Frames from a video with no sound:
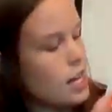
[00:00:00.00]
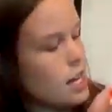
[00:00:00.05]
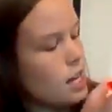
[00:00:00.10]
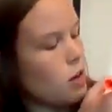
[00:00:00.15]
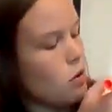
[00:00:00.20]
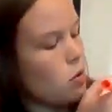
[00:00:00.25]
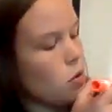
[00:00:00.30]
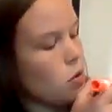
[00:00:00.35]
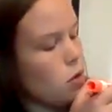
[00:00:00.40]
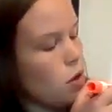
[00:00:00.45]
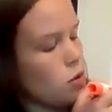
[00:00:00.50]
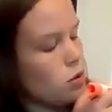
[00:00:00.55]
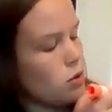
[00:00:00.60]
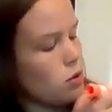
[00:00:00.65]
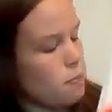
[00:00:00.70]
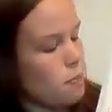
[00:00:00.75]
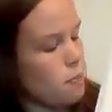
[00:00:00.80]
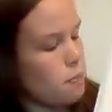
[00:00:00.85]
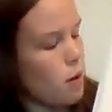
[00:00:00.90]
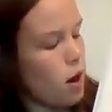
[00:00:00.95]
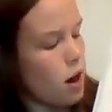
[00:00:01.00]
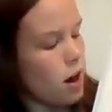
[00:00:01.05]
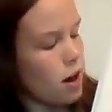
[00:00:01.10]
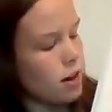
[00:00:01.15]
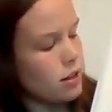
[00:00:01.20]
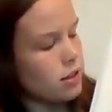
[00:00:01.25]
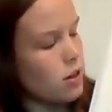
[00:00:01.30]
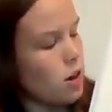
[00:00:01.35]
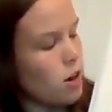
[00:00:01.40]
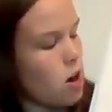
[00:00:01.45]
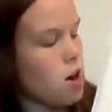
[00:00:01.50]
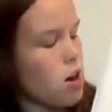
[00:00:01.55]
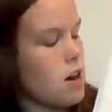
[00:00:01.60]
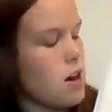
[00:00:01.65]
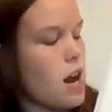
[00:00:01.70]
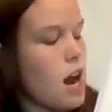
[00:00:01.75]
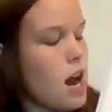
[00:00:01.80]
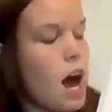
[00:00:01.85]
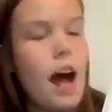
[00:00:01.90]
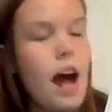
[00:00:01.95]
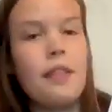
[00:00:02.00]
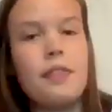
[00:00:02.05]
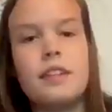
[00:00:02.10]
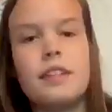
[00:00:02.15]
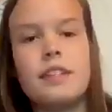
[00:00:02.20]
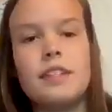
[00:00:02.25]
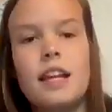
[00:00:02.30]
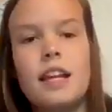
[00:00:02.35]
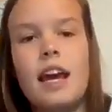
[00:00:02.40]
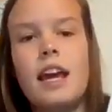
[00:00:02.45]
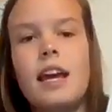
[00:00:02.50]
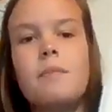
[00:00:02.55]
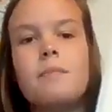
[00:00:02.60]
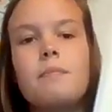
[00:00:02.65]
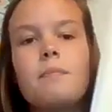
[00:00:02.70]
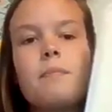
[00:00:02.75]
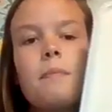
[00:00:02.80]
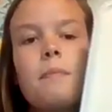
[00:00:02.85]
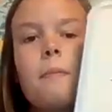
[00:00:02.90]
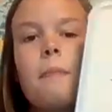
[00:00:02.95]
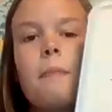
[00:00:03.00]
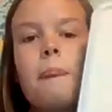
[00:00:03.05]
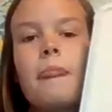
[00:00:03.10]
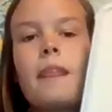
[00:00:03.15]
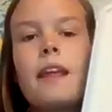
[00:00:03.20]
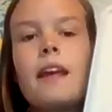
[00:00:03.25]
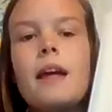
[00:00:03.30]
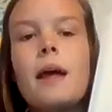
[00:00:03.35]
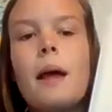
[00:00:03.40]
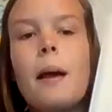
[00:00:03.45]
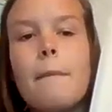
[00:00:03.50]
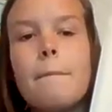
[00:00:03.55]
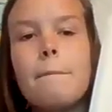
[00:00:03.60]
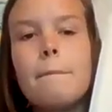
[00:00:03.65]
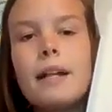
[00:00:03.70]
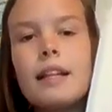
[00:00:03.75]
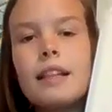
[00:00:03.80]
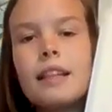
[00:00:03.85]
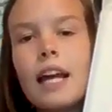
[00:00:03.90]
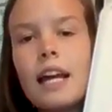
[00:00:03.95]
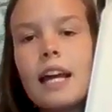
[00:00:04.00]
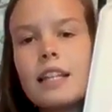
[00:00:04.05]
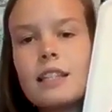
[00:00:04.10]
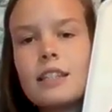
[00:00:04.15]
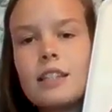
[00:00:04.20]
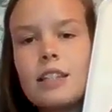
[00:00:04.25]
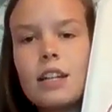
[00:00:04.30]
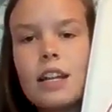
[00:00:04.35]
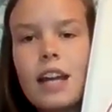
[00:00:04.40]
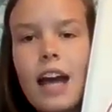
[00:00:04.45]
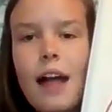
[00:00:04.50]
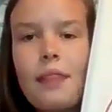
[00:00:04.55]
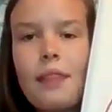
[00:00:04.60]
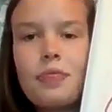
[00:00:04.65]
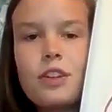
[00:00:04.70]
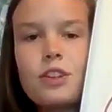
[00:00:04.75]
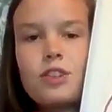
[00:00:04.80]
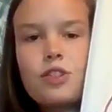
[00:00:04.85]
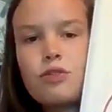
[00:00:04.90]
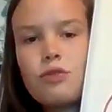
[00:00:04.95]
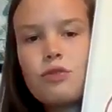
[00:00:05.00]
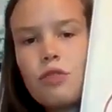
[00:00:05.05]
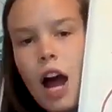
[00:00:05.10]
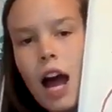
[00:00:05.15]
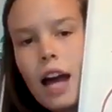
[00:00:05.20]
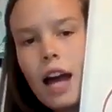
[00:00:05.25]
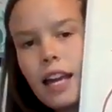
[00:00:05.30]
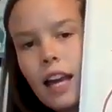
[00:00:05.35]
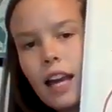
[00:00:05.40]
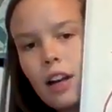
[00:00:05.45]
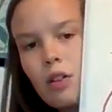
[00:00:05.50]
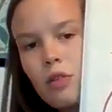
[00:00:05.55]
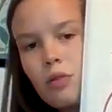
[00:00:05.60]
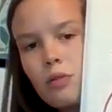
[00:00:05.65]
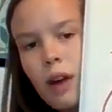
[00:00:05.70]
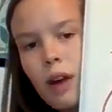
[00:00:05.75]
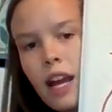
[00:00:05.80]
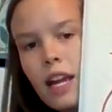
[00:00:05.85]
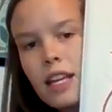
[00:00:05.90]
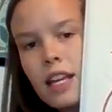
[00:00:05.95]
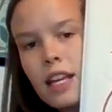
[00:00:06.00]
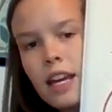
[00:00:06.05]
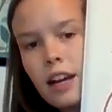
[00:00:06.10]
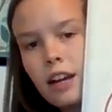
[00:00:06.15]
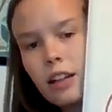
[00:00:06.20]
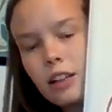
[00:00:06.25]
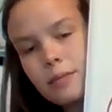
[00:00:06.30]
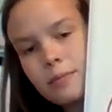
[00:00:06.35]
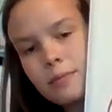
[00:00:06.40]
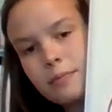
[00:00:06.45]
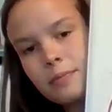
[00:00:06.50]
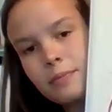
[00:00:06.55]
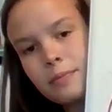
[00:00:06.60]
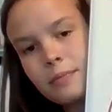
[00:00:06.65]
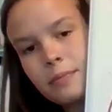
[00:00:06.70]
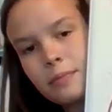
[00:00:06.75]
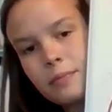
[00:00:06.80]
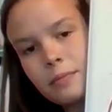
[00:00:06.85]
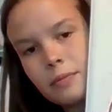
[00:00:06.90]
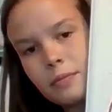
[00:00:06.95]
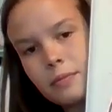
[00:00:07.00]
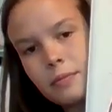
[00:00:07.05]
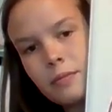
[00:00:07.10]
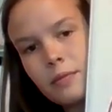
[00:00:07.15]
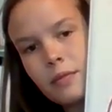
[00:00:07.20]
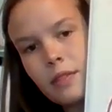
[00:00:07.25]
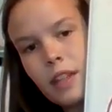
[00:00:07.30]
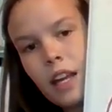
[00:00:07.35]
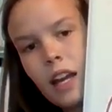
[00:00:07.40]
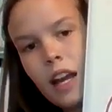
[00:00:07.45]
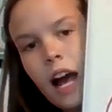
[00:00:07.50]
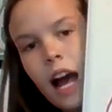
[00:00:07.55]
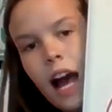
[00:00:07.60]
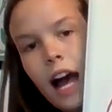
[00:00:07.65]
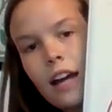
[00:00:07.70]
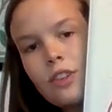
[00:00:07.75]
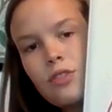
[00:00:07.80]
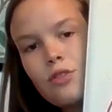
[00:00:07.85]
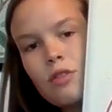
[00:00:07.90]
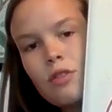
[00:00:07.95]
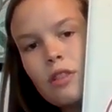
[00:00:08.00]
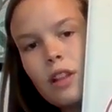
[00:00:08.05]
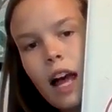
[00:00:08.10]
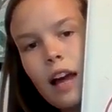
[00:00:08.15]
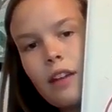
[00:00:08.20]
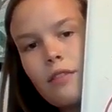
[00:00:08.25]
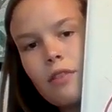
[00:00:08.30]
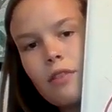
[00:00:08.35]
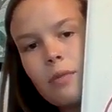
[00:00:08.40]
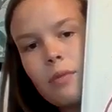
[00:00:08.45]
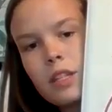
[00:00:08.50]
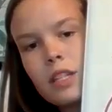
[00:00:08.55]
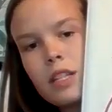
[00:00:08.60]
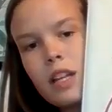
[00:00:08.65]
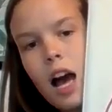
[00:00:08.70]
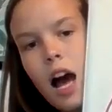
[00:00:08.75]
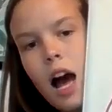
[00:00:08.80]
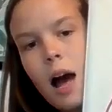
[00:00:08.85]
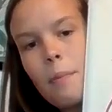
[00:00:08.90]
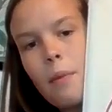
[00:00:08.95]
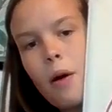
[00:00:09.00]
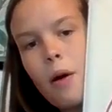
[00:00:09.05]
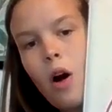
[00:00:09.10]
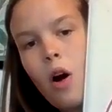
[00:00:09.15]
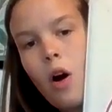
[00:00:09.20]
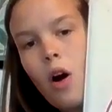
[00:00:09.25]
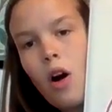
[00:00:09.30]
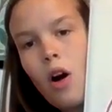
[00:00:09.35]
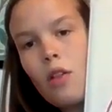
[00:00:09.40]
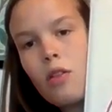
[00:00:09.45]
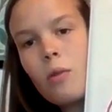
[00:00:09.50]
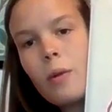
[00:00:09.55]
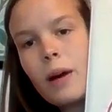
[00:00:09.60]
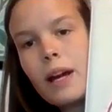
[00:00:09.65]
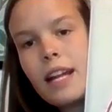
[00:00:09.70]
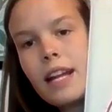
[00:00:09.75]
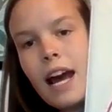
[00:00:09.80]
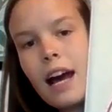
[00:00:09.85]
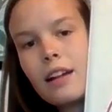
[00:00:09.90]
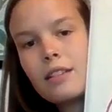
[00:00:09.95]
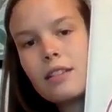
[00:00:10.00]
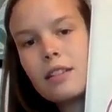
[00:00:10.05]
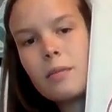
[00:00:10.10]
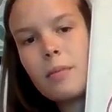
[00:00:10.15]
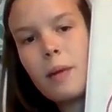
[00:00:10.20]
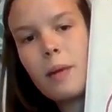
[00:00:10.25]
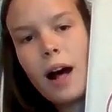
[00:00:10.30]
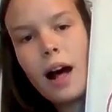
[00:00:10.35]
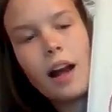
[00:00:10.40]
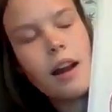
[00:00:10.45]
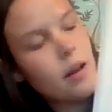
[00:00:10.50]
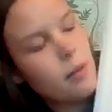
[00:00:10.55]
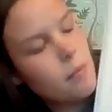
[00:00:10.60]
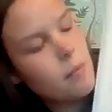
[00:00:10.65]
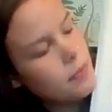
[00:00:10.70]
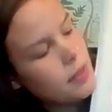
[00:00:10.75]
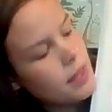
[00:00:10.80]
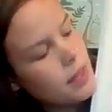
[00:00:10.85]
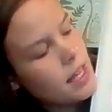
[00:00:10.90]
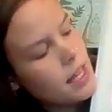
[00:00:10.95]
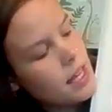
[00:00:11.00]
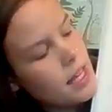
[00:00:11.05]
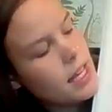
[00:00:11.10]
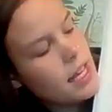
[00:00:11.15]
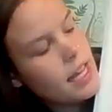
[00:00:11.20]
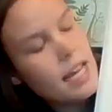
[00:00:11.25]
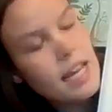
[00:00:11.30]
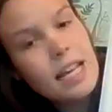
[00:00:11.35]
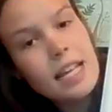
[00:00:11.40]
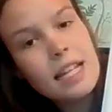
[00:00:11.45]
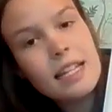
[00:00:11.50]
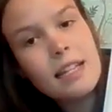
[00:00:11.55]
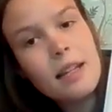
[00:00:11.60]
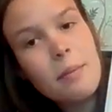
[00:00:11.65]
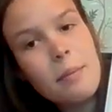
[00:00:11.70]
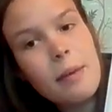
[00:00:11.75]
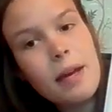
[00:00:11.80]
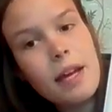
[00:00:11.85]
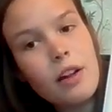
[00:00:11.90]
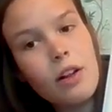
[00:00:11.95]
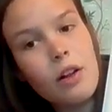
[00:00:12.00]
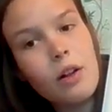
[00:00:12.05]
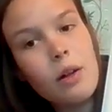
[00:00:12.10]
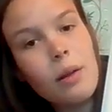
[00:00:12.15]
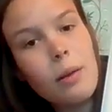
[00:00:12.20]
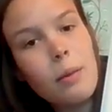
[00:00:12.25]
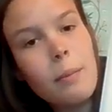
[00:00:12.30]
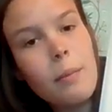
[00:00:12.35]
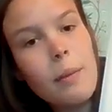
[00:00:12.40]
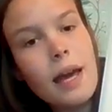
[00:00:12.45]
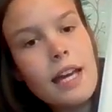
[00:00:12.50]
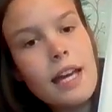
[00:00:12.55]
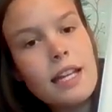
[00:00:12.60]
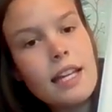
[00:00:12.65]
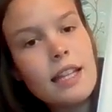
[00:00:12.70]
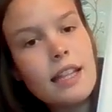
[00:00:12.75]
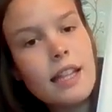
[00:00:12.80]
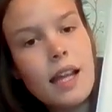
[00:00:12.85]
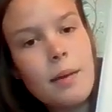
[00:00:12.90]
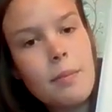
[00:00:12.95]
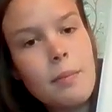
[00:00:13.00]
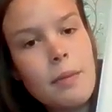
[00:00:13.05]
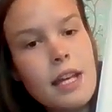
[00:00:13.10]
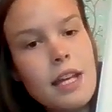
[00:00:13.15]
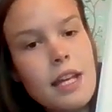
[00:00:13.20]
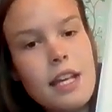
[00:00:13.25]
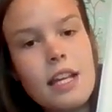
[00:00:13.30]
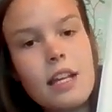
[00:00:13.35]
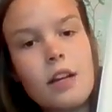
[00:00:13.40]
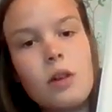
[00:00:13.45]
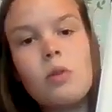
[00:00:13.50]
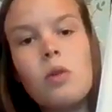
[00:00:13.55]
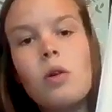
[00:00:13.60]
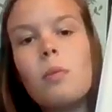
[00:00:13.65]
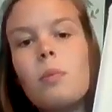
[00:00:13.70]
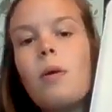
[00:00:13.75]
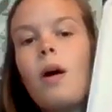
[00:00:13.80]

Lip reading: equal. Those parts are not the same. But let's look at the triangle right here. I drew a line from the top all the way down to the bottom in the middle, making them equal